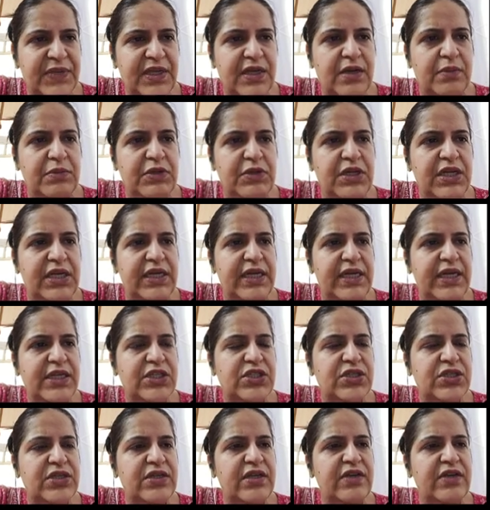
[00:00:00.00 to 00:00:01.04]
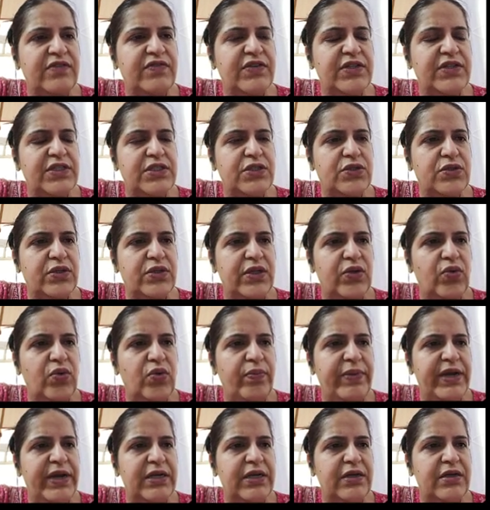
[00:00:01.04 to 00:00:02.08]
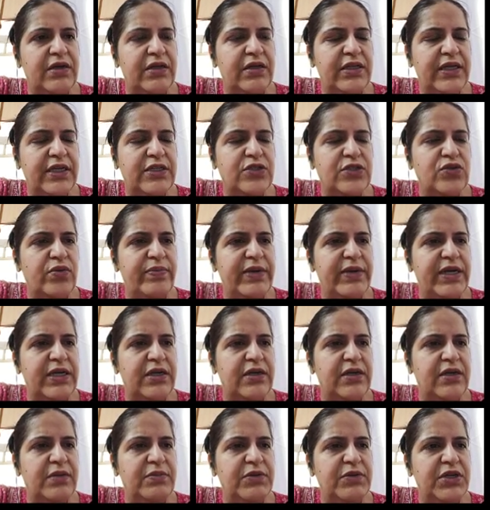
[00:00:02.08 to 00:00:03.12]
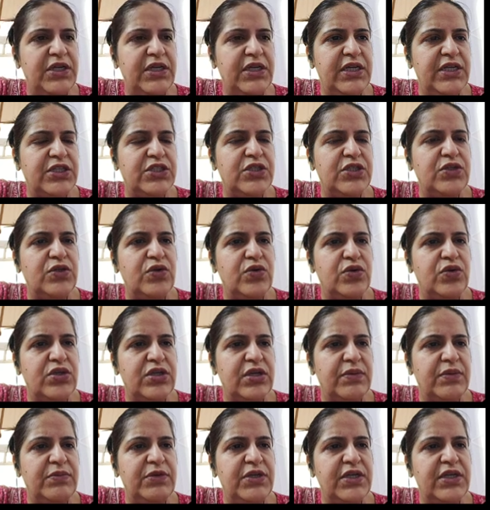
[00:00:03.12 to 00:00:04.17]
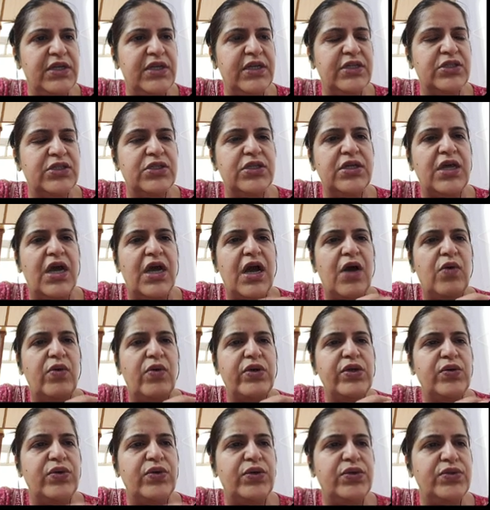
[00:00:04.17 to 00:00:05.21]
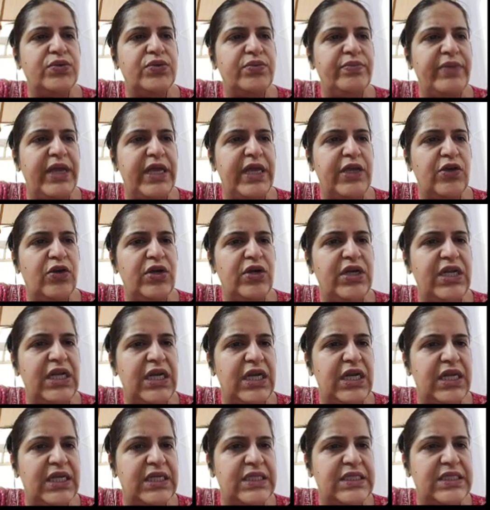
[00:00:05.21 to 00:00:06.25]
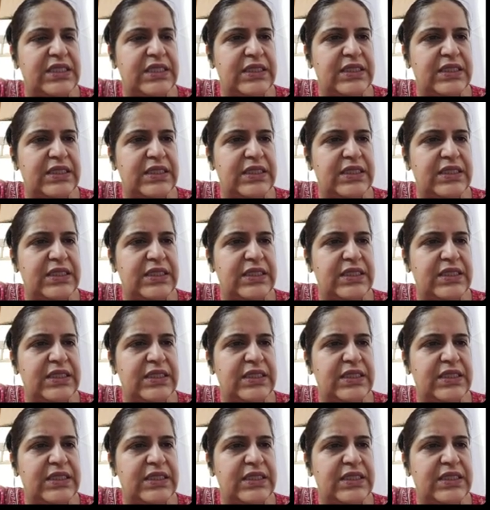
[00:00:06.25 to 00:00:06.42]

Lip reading: Communication, if it's no better, there is no better communication, good communication, how are you going to make your dealings?